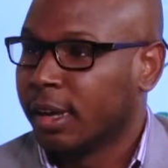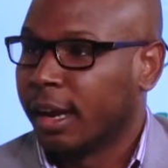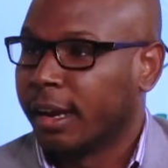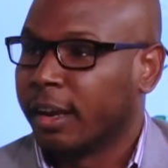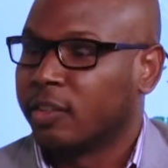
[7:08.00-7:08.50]

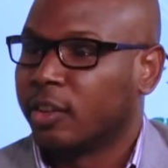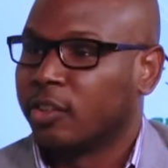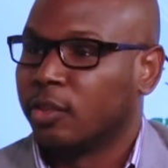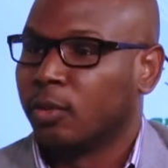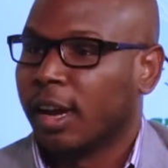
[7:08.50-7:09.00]
and as
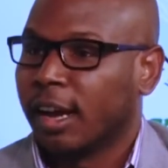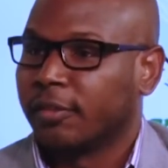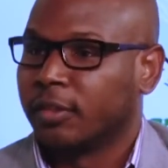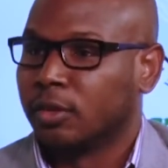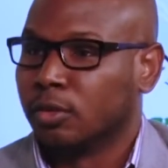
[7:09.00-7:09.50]
such, you
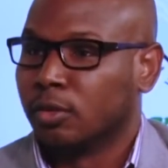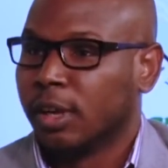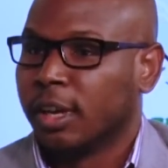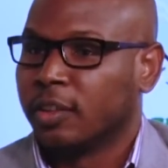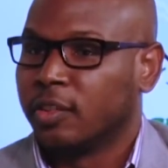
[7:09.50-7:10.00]
have to
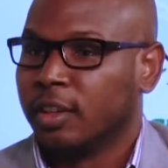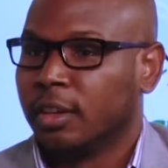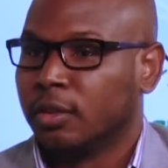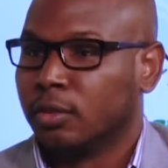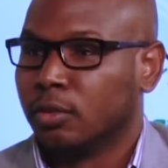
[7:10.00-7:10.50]
seek
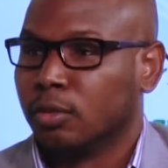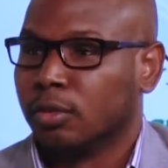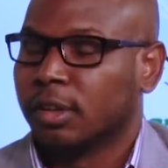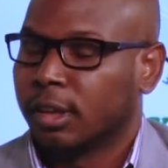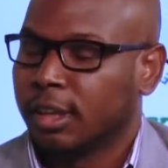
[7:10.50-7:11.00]
to
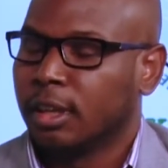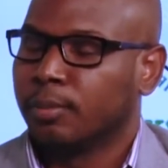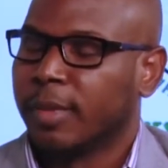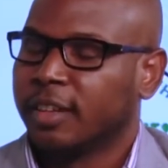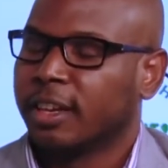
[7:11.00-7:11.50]

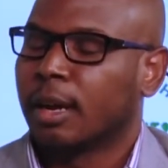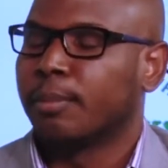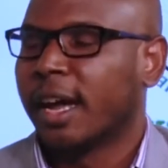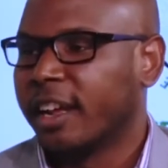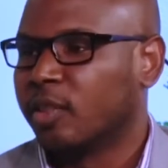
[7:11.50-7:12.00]
maintain a
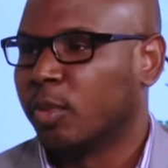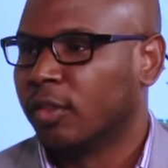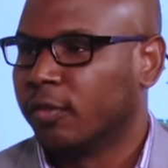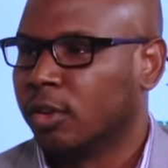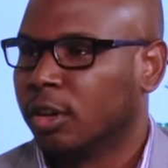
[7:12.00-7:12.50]
balanced
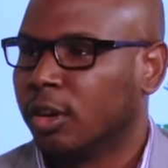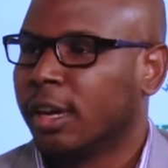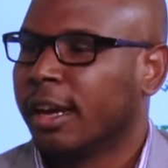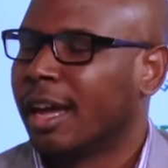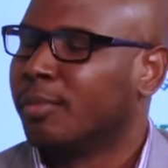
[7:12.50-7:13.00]
portfolio
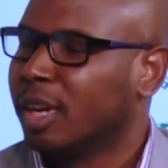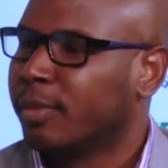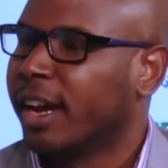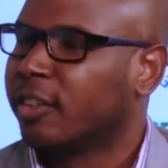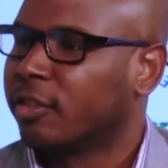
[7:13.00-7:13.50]
and
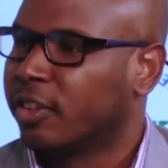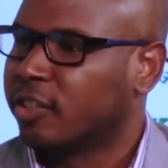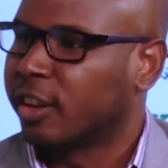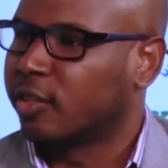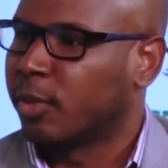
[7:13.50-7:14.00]
minimize the
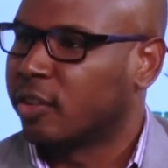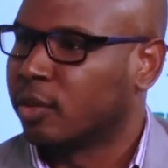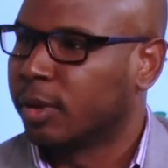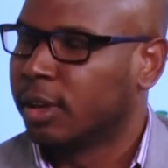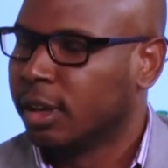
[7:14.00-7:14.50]
risk as
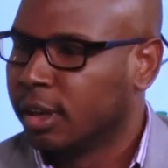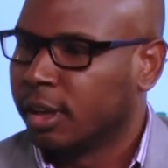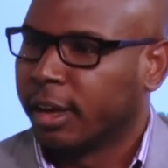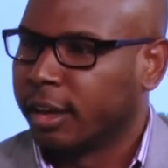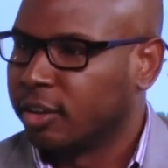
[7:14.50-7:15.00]
possible,
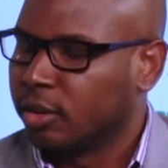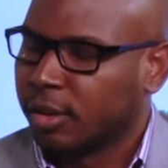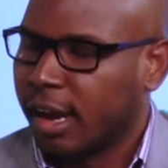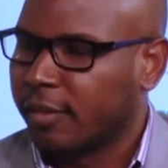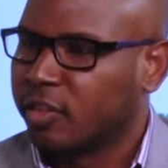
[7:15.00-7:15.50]
and
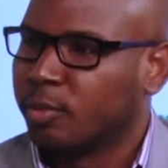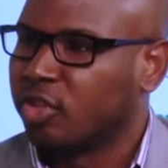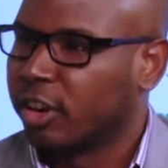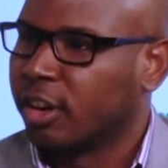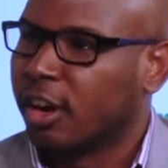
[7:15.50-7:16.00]
have some
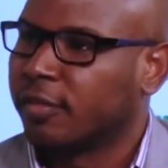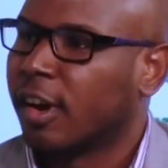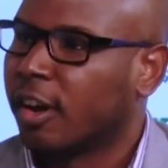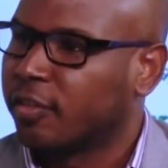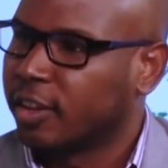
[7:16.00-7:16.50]
trade-off
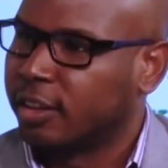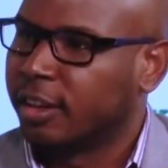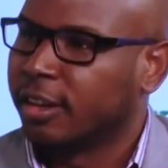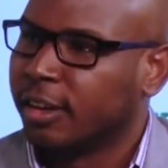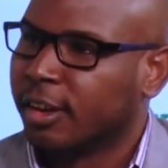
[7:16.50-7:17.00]

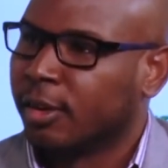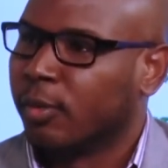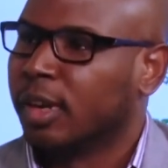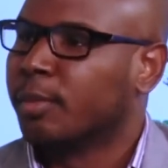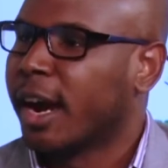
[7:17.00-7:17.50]
offsetting
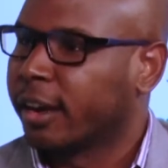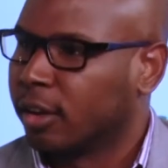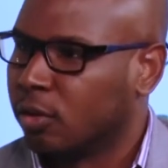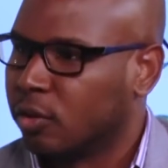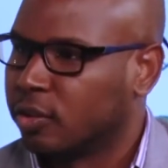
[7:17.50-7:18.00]
when the
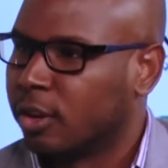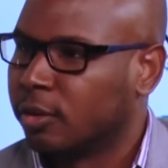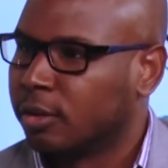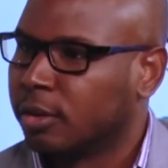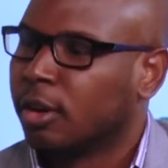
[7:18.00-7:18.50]
market goes
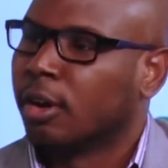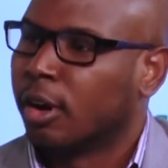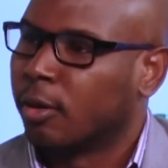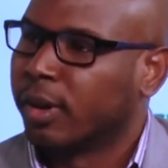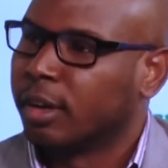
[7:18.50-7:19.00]
down
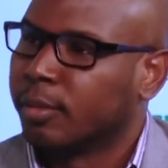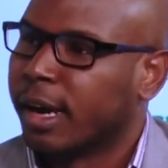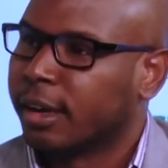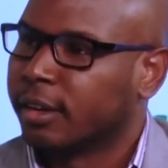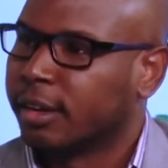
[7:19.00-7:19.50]
or when the
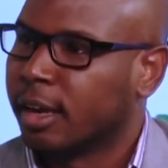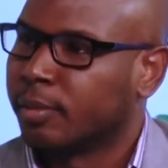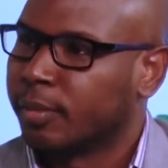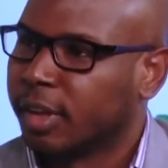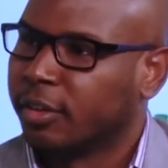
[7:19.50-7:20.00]
market
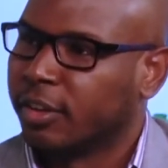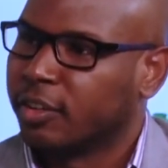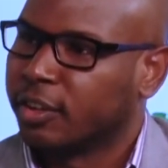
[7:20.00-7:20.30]
increases.